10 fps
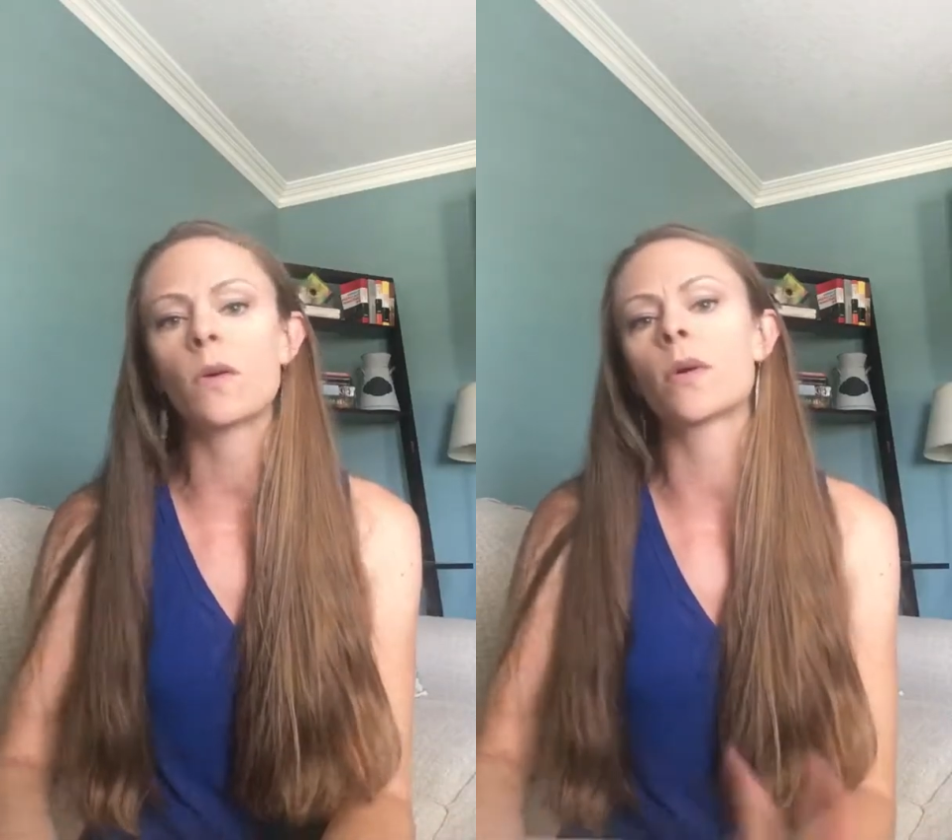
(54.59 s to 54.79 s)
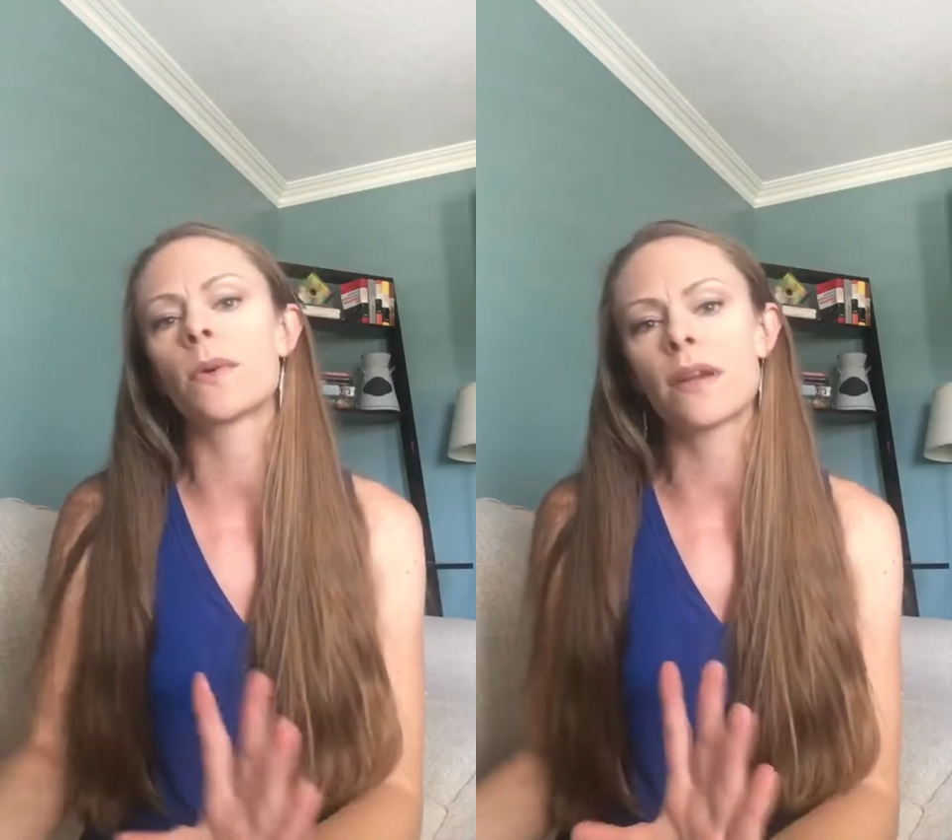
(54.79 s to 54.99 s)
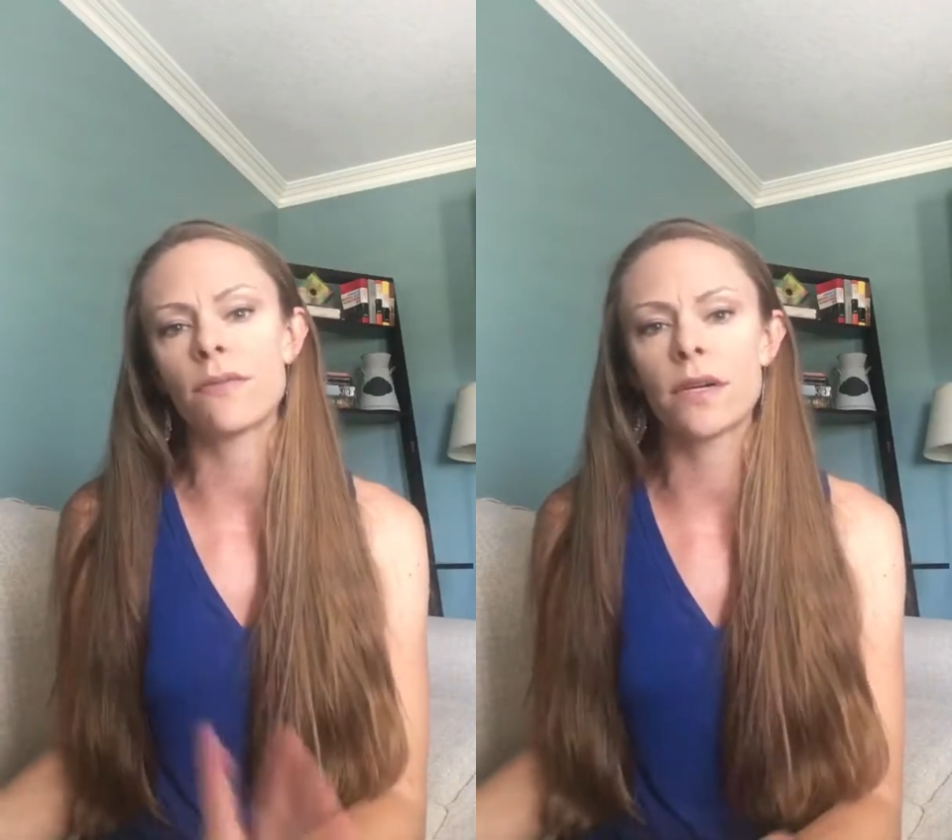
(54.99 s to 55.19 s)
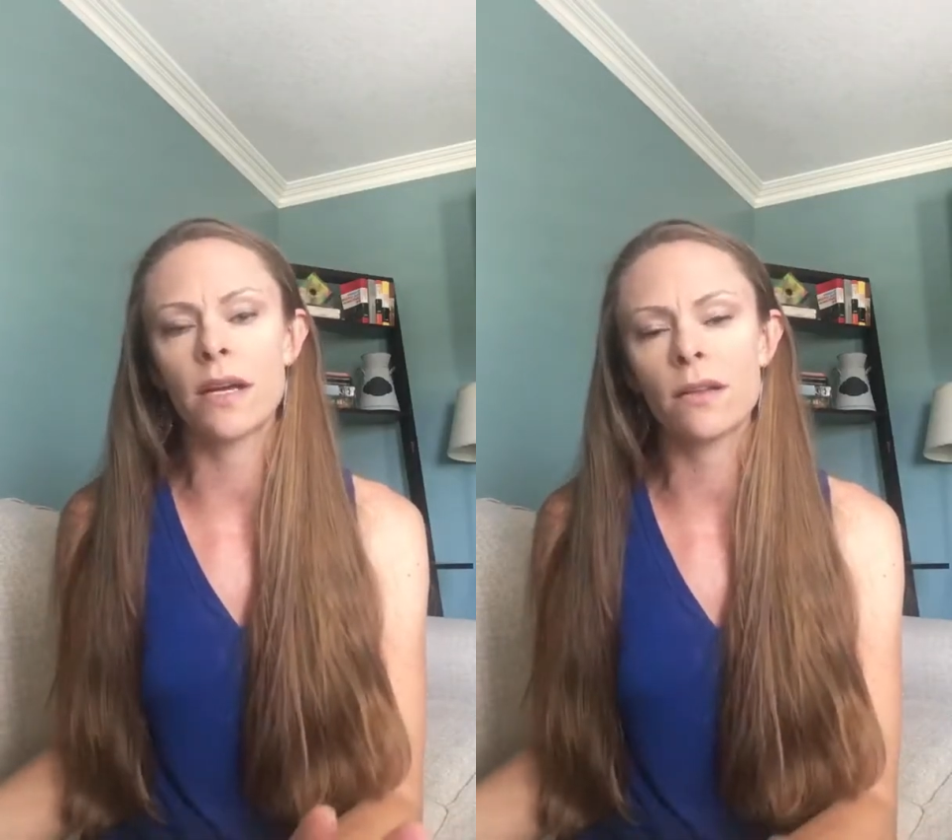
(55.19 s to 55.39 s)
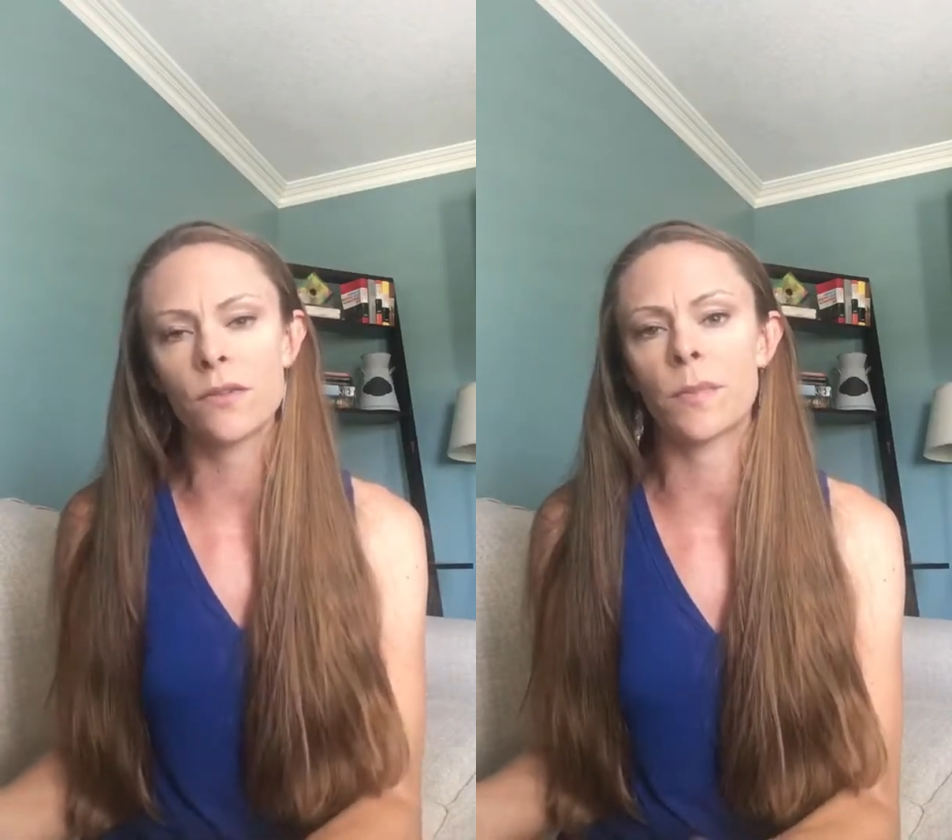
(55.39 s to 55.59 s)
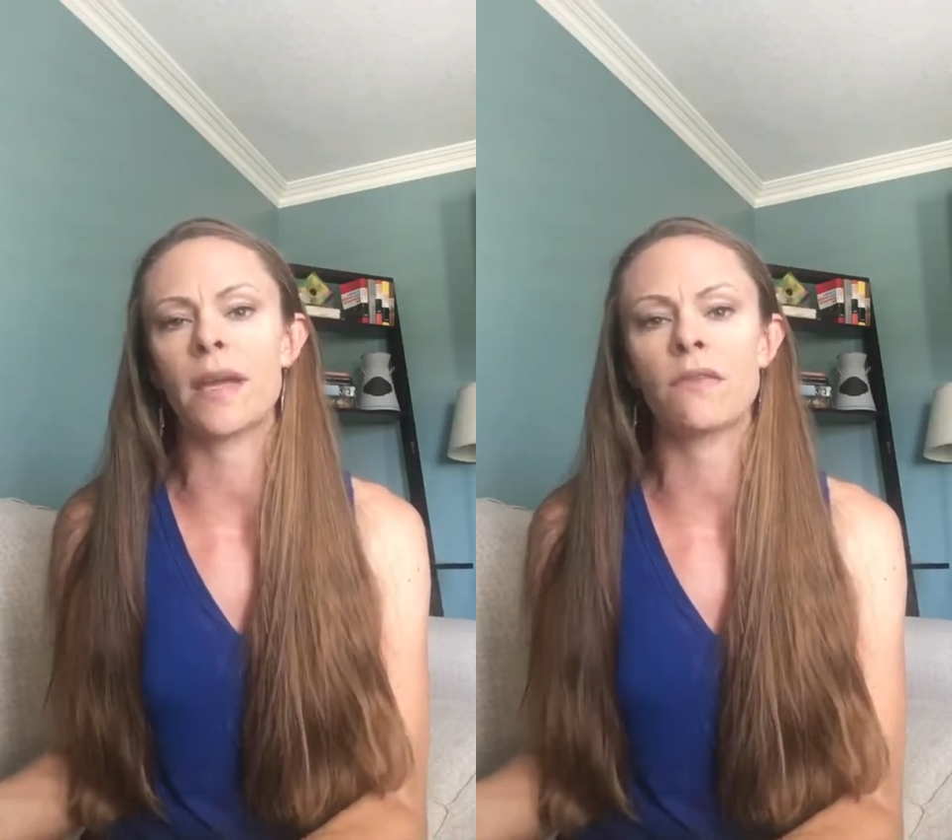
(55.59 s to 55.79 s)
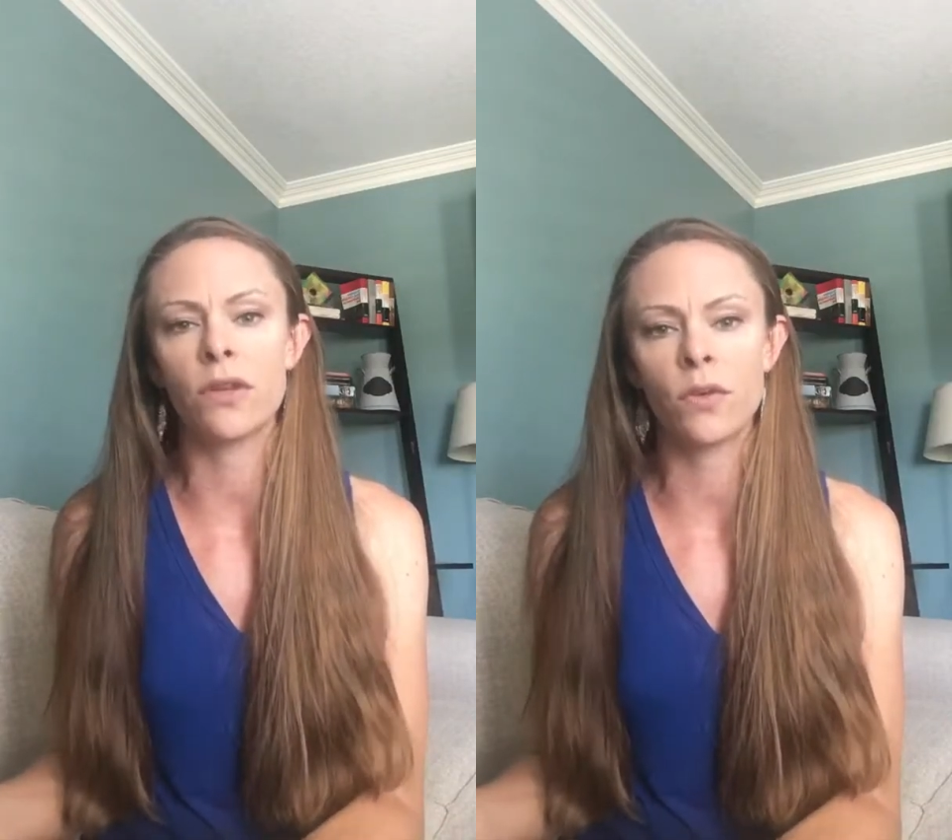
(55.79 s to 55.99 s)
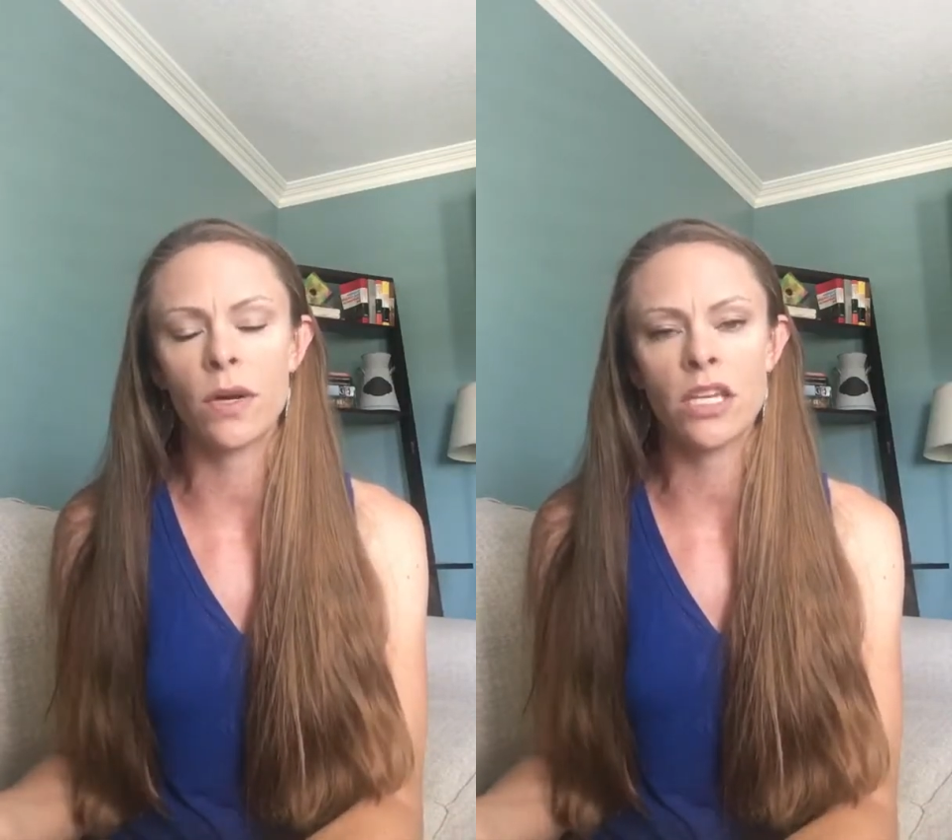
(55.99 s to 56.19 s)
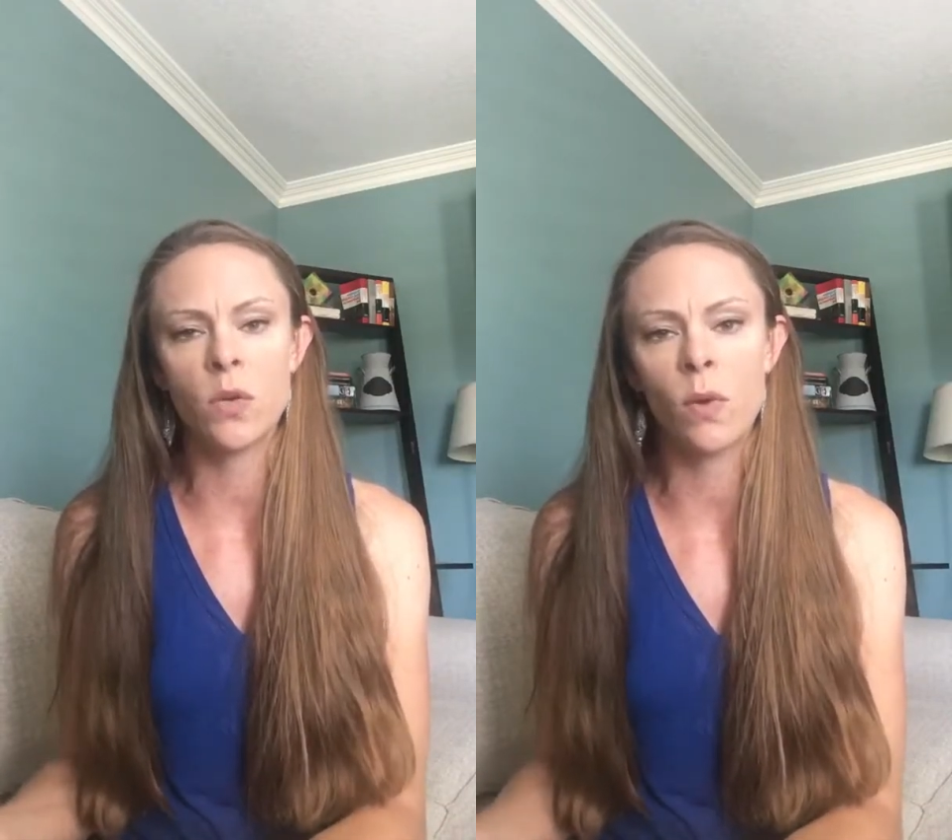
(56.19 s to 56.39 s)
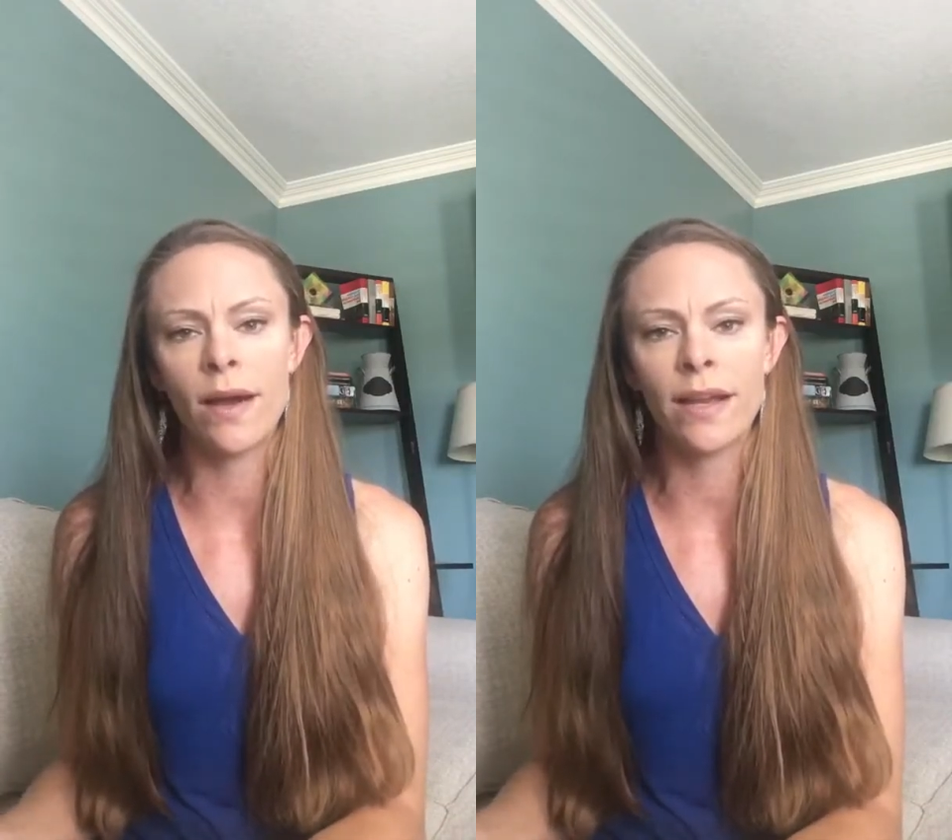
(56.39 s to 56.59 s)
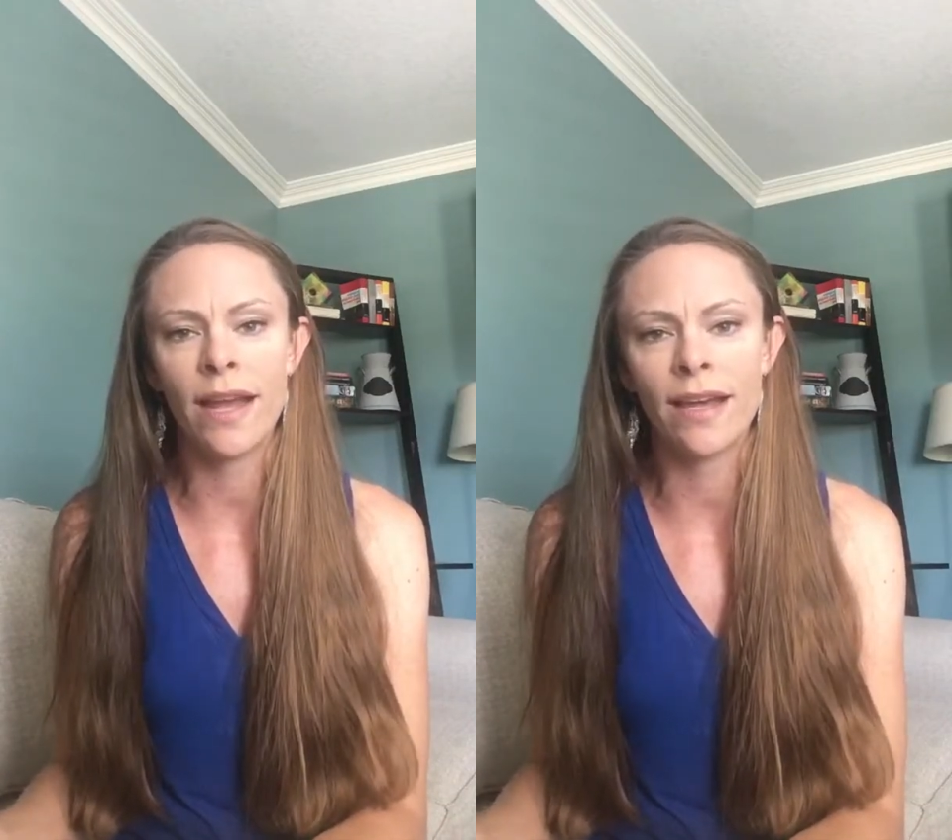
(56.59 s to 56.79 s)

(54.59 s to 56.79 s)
or whatever else from my inventory you want